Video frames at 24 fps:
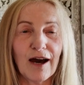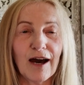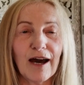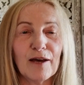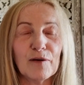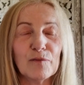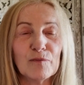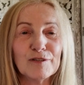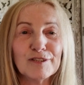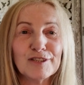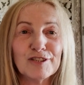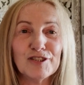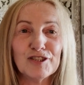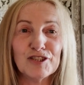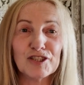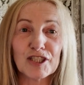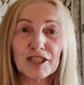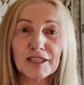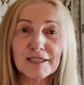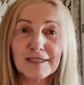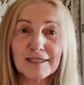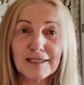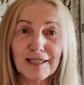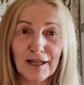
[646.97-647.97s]
I was
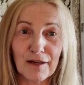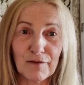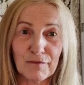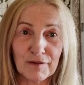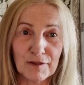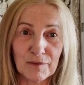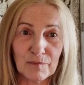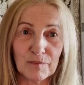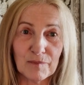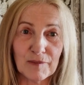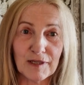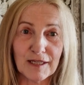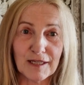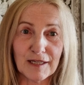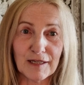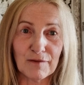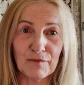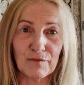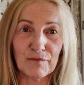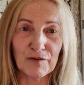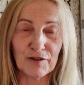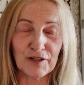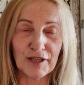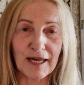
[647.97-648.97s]
just loving me
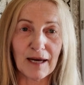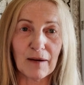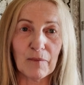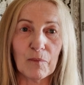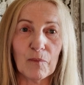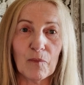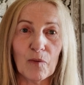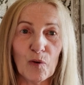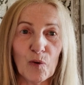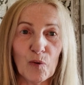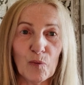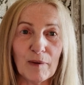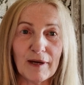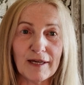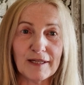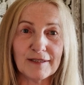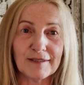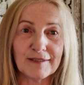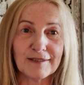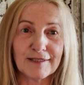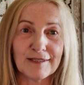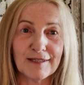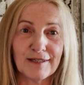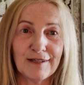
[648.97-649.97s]
for that
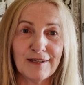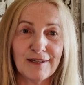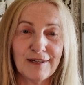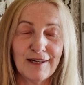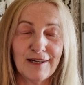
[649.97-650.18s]
moment.